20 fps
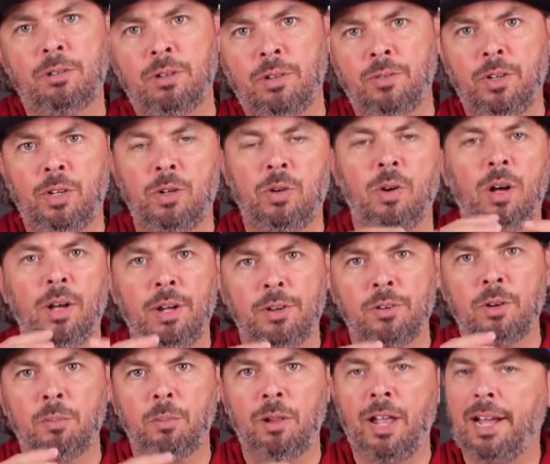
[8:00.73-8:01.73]
I review
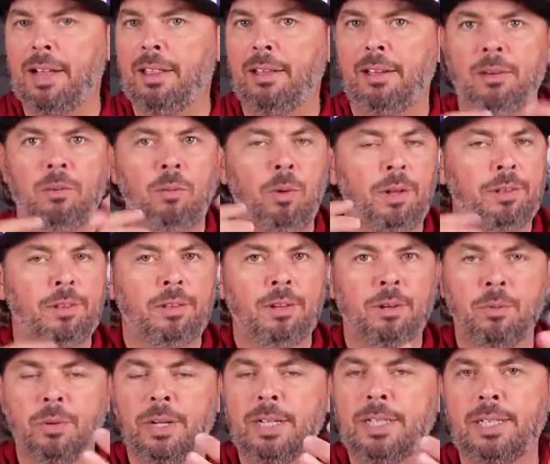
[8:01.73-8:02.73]
under a black light, whether
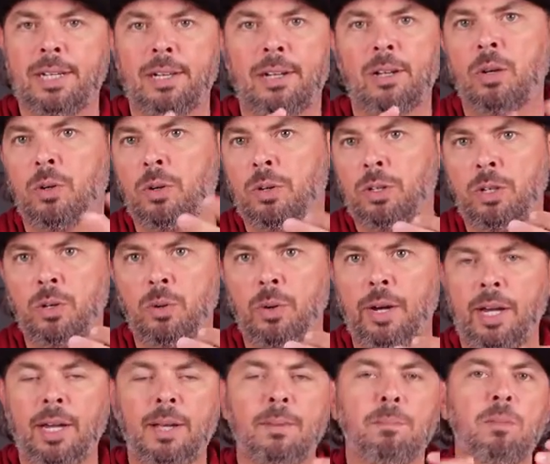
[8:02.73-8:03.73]
they're retail or
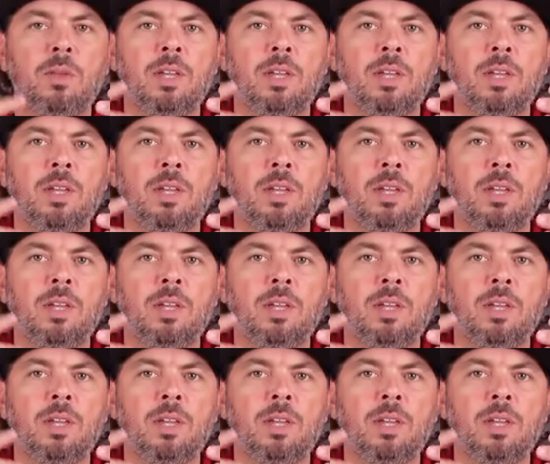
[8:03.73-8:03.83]
UA.